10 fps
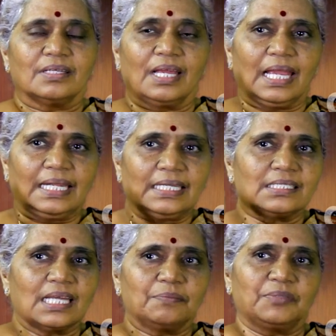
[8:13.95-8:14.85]

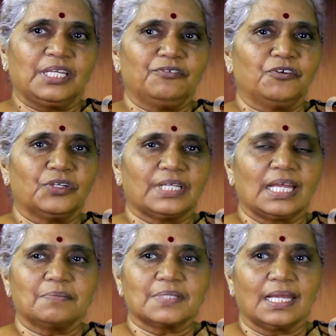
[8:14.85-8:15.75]
Anytime, 3-4
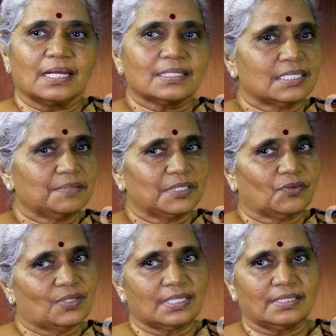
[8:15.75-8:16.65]
times I asked him, it
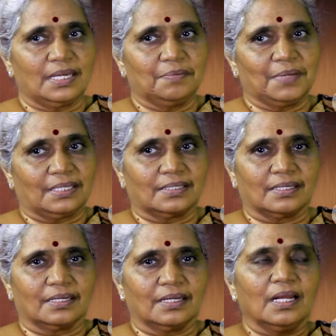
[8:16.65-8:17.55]
was the same
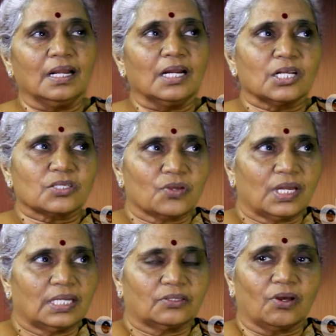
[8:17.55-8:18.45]
answer. So
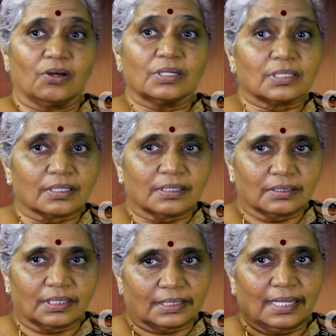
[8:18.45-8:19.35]
I thought,
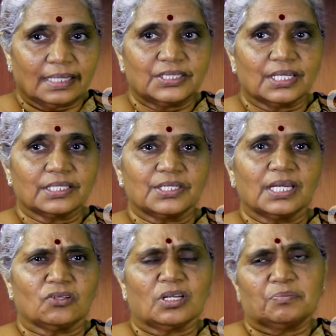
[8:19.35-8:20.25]
at that juncture, I
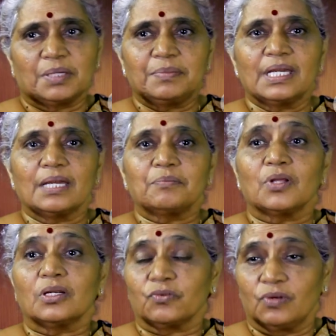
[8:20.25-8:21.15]
thought maybe I am
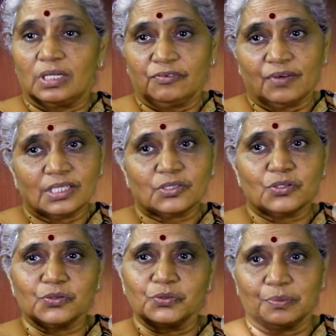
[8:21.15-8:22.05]
not qualified to
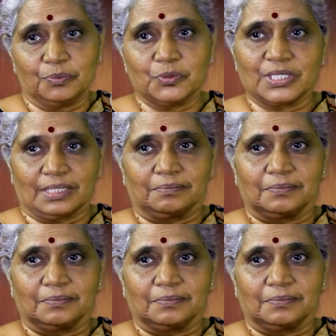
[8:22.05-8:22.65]
do the puja